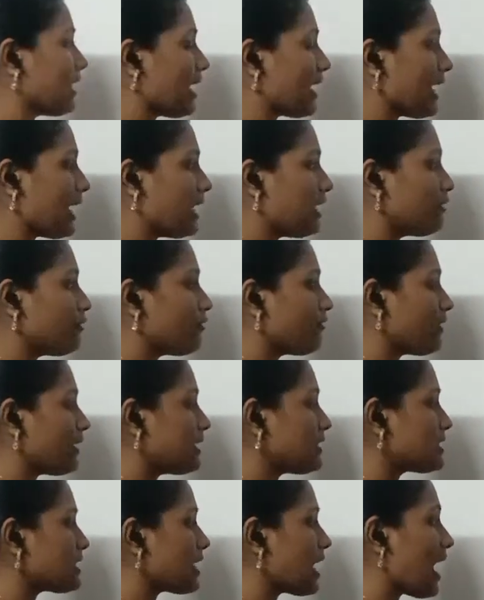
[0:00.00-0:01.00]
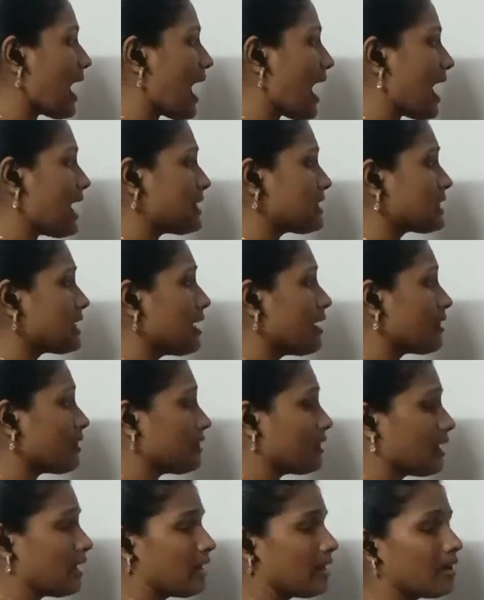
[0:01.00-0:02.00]
the elephant has
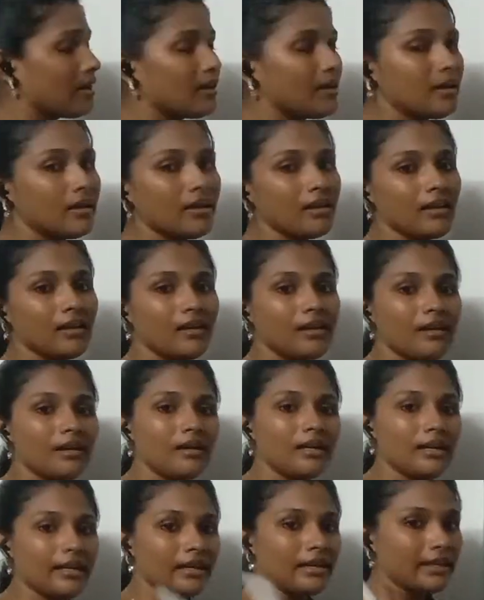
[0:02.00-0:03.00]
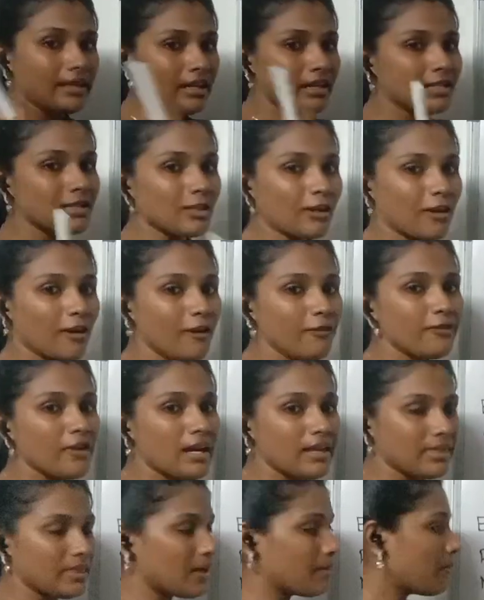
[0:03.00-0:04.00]
the ears of
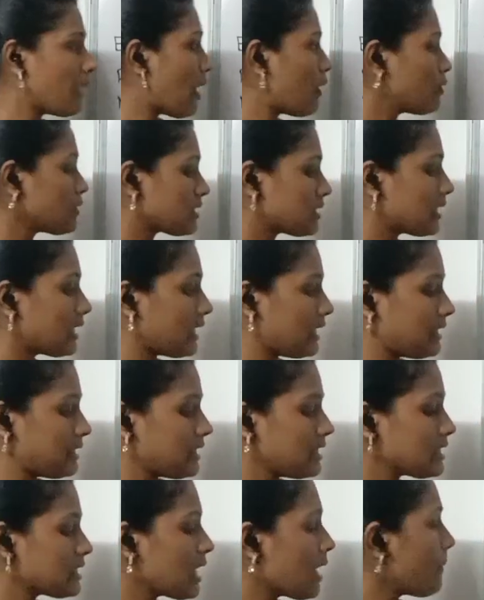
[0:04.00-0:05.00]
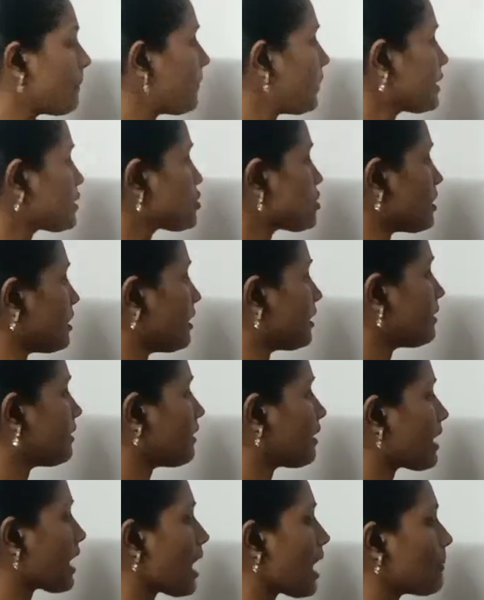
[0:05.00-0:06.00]
the mouse in this picture. The
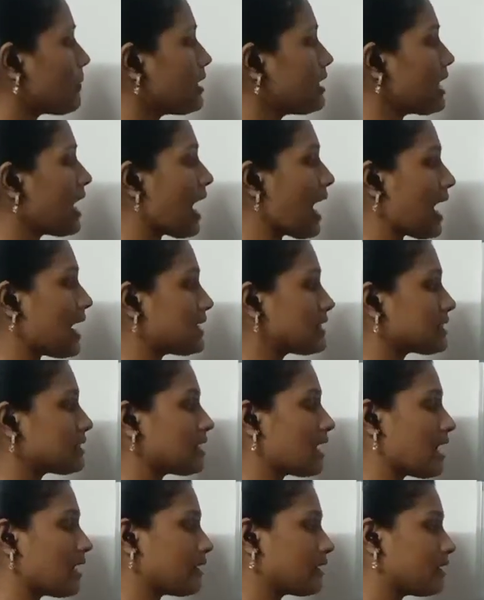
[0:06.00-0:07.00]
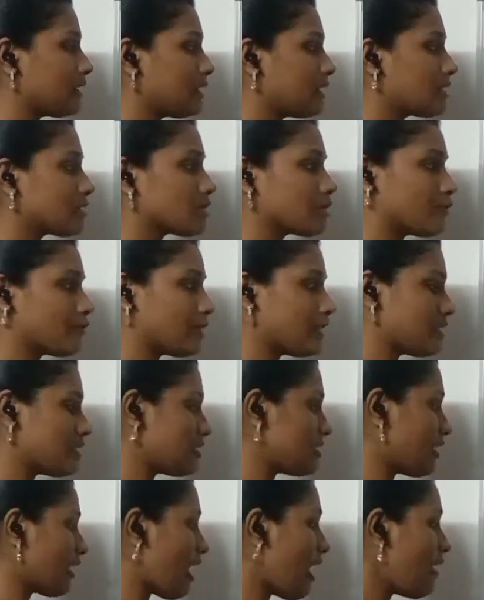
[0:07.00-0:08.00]
rabbit has the ears of the
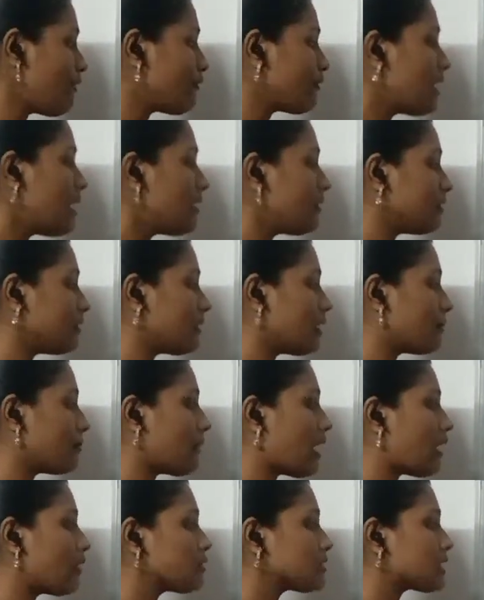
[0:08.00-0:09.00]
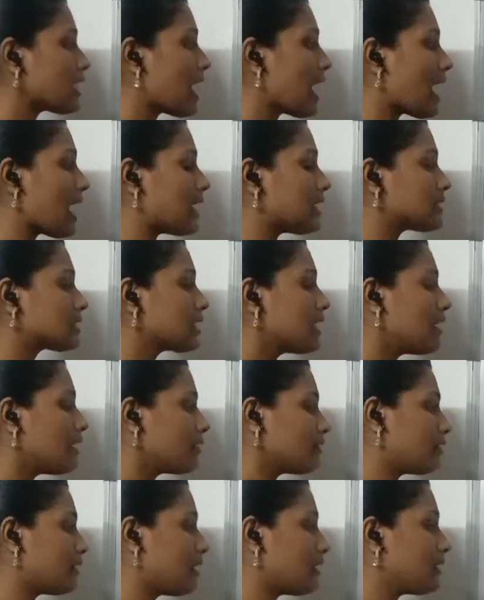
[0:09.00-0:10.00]
giraffe. The mouse has
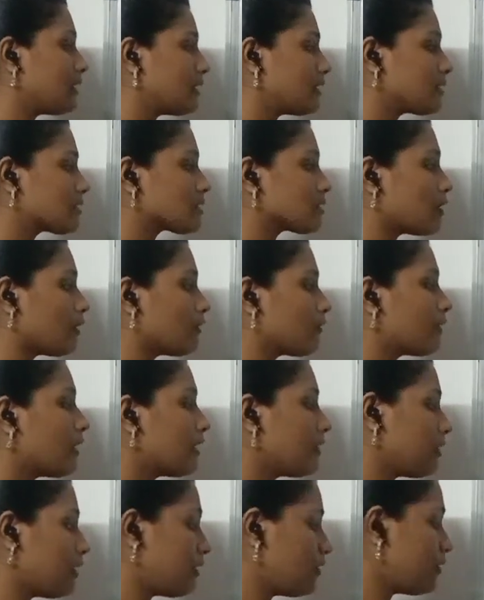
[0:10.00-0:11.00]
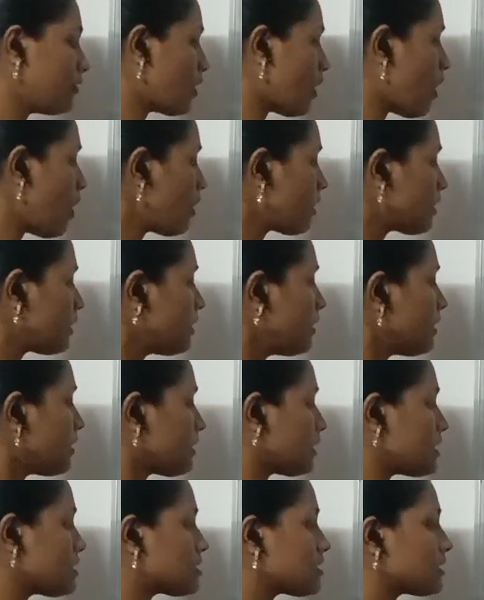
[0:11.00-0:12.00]
the ears of the dog.
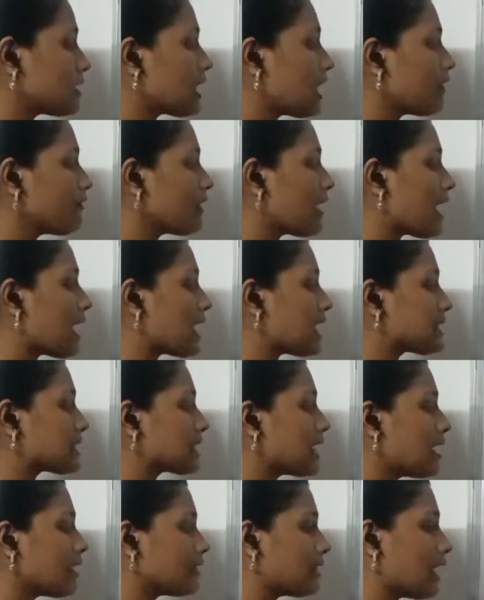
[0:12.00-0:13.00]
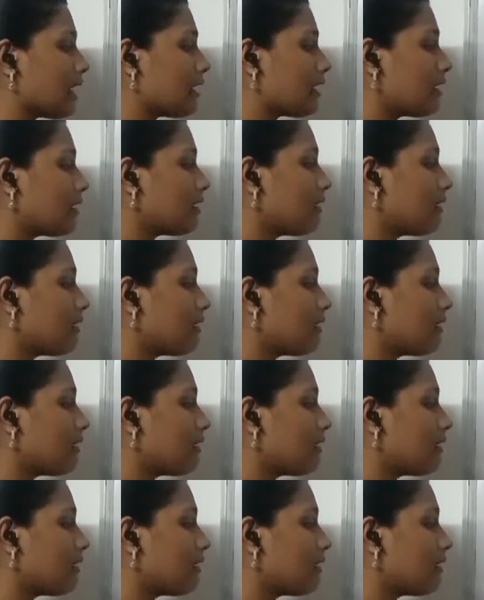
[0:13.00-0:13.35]
The giraffe has the